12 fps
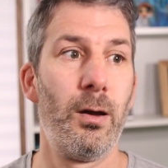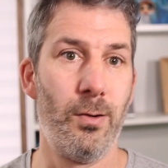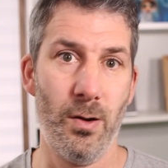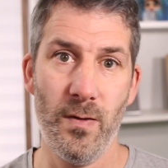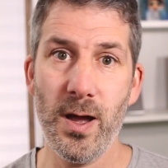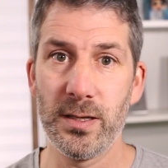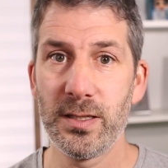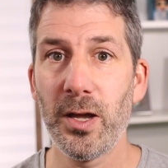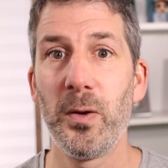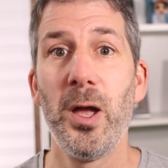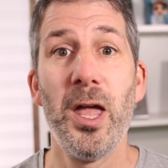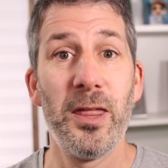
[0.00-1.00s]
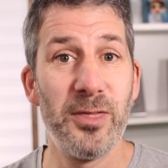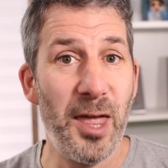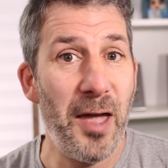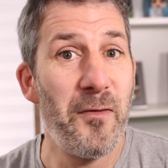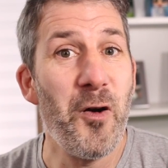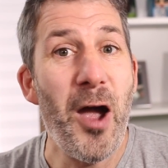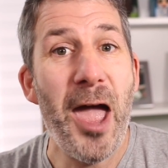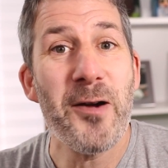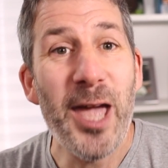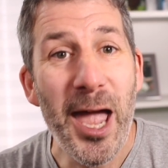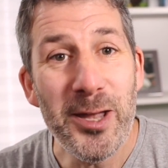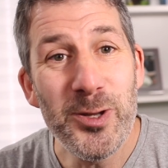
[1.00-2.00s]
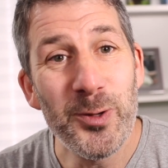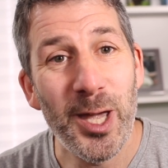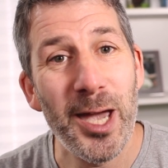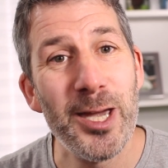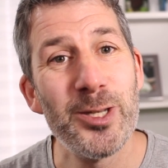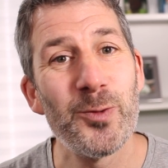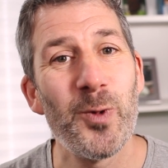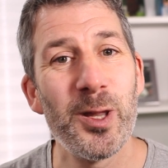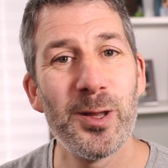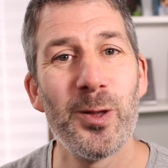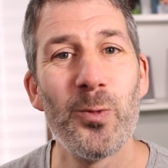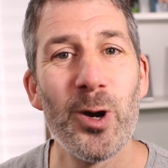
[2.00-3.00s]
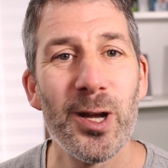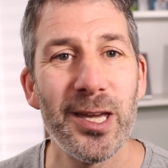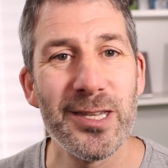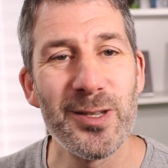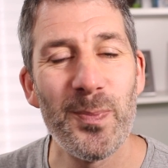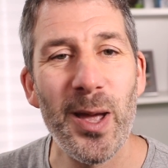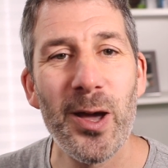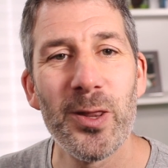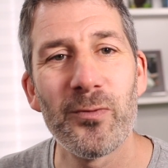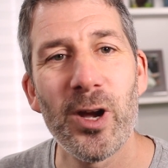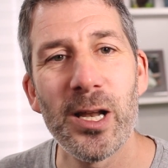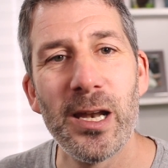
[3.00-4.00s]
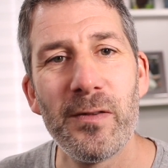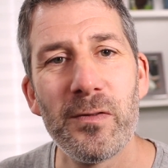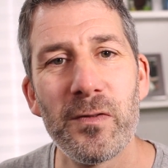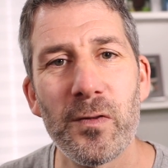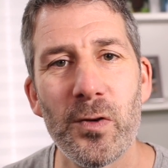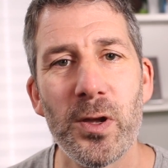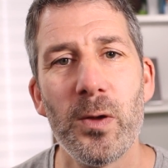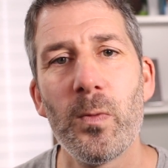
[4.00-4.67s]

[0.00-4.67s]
All right, so therefore, how can you gauge whether the work is about the right level for you?